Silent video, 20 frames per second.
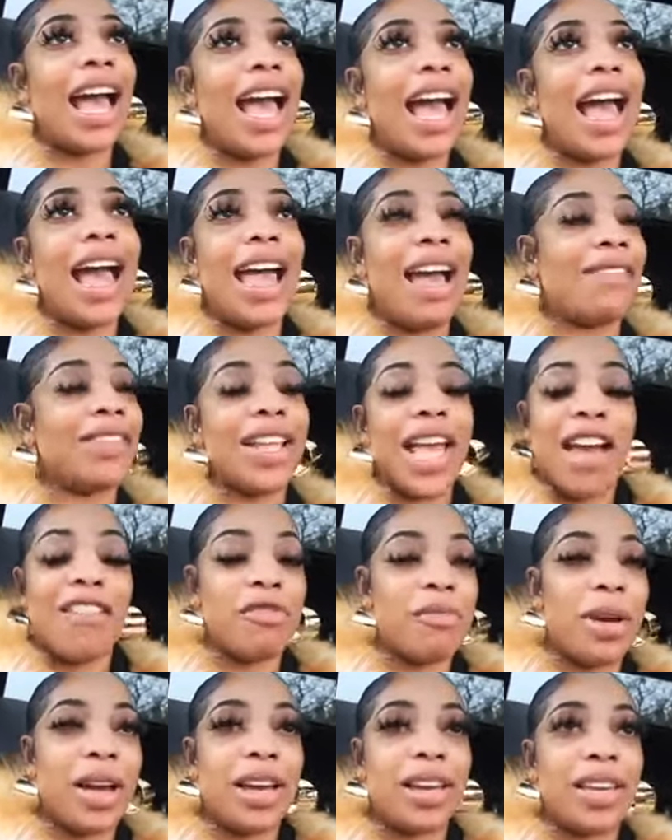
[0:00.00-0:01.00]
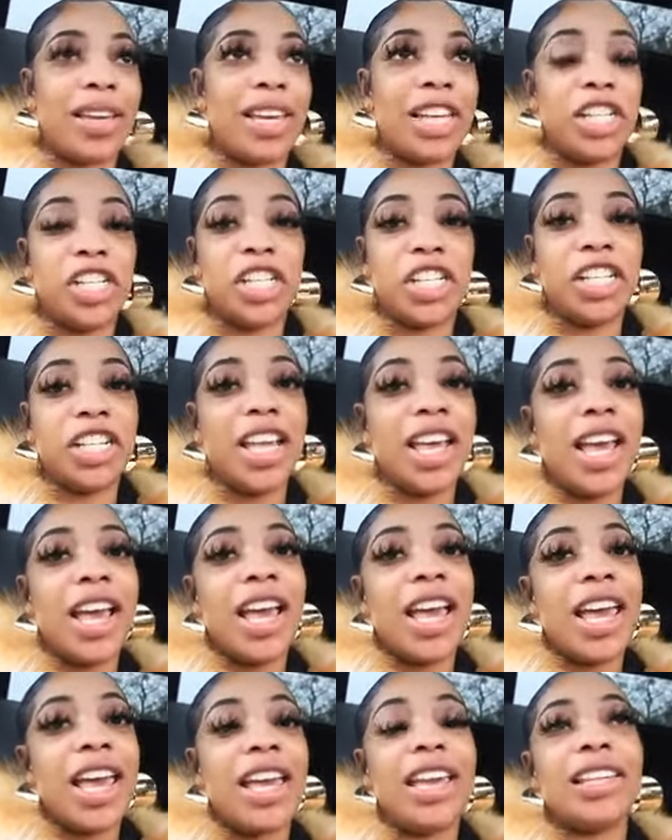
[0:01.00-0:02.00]
I have to have in my kitchen
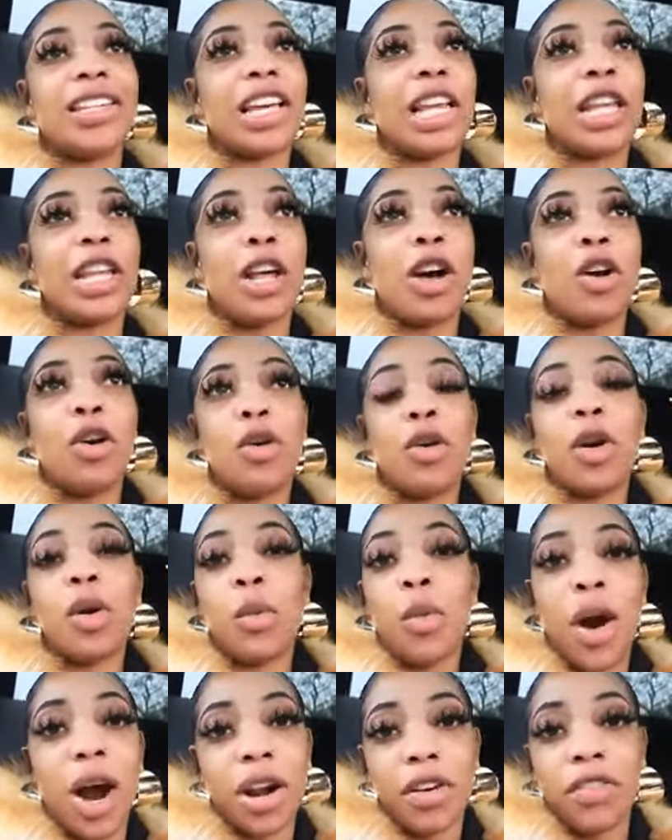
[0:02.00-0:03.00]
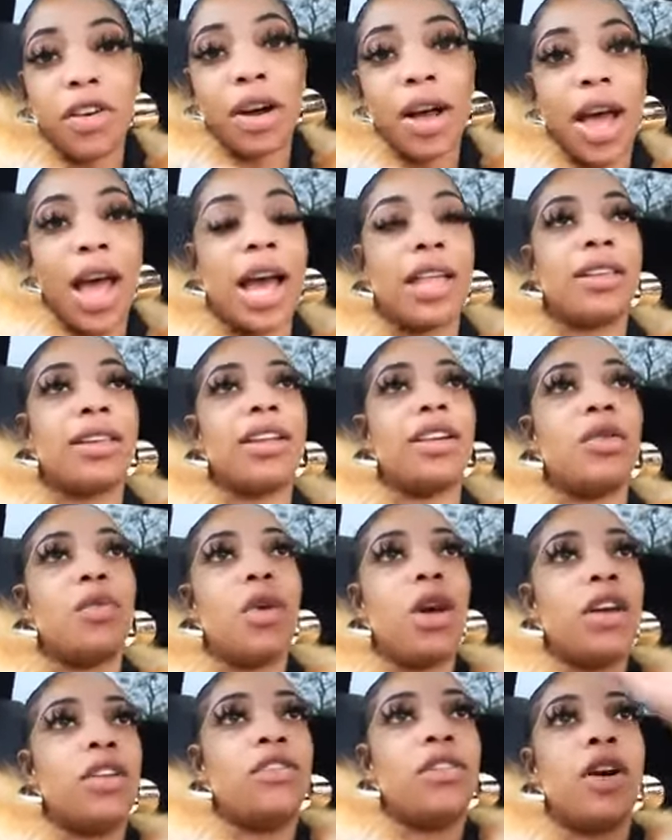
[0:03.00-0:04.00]
is a long waterfall island. And the
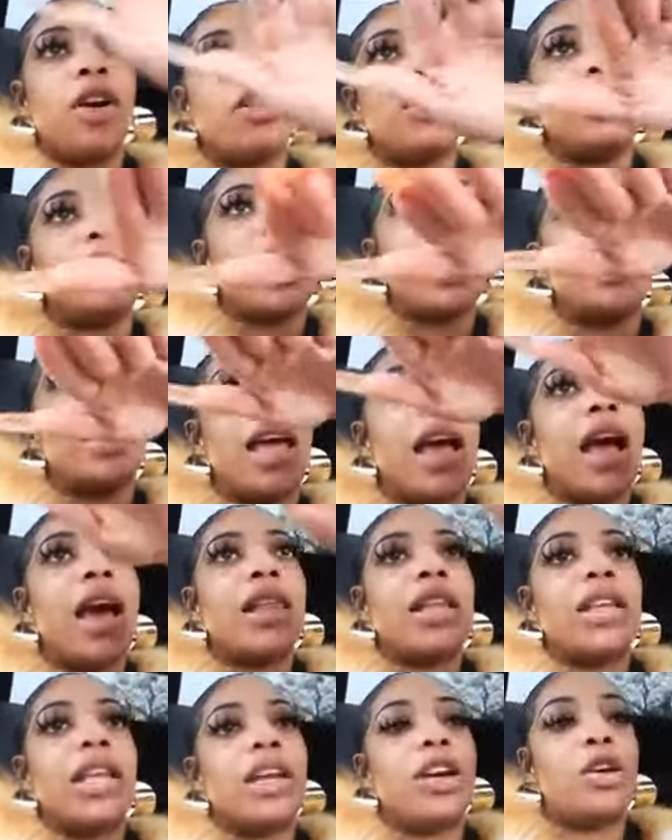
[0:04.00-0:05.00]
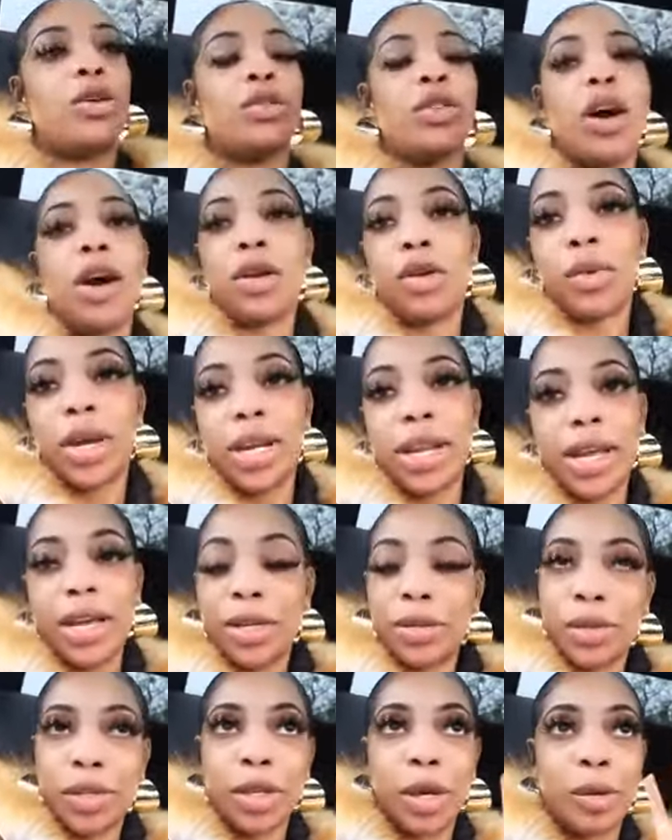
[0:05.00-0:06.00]
waterfall is like the island that goes all the way
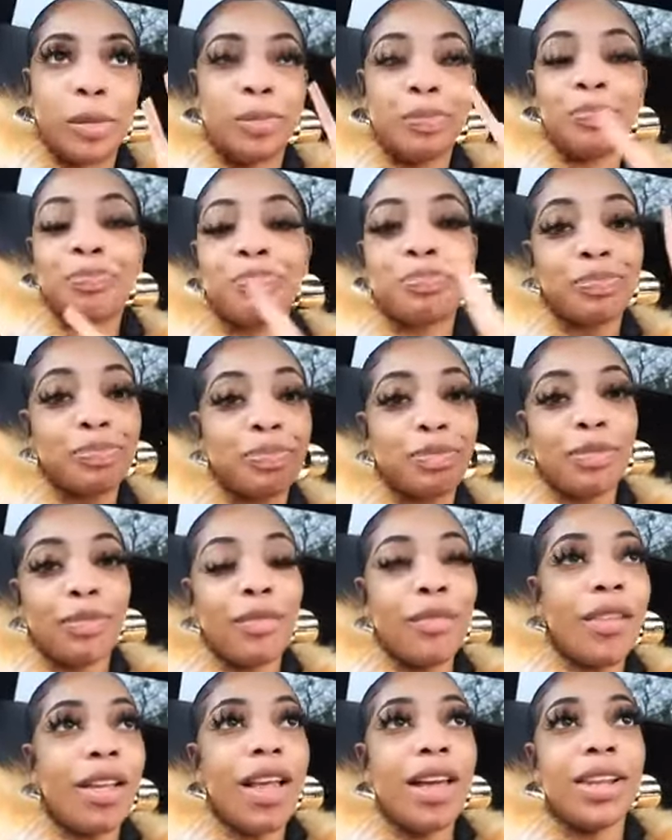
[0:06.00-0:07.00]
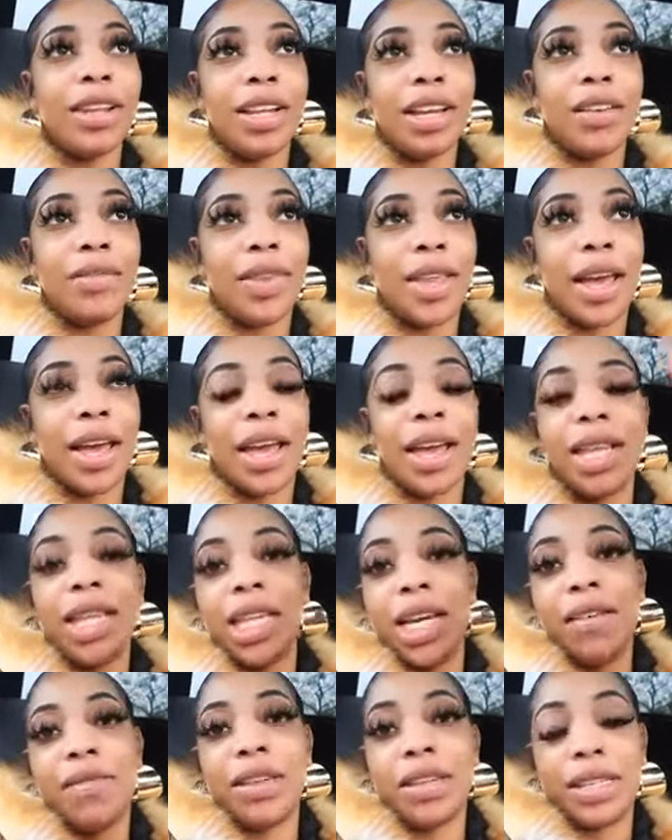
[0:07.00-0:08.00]
down. So Love that.
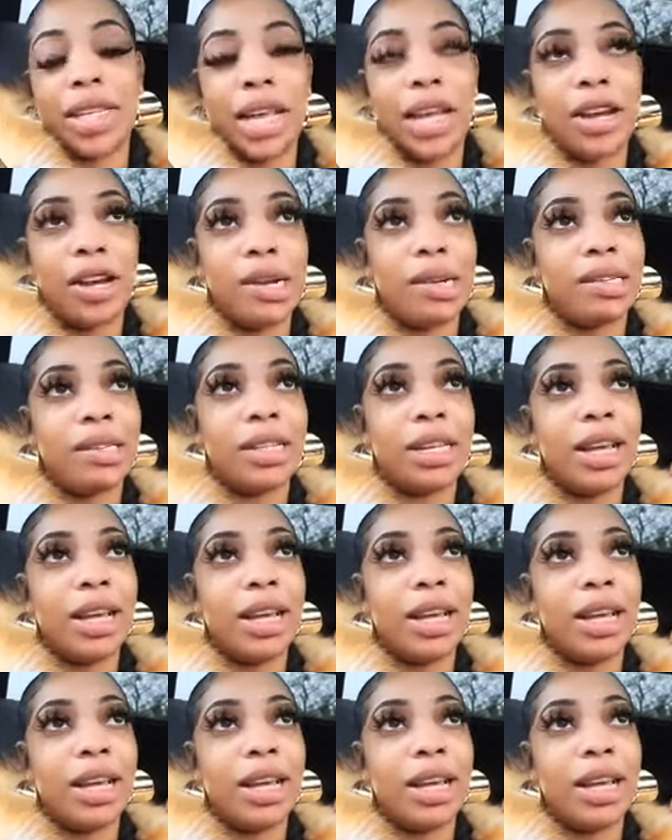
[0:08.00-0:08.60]
Love the stairs.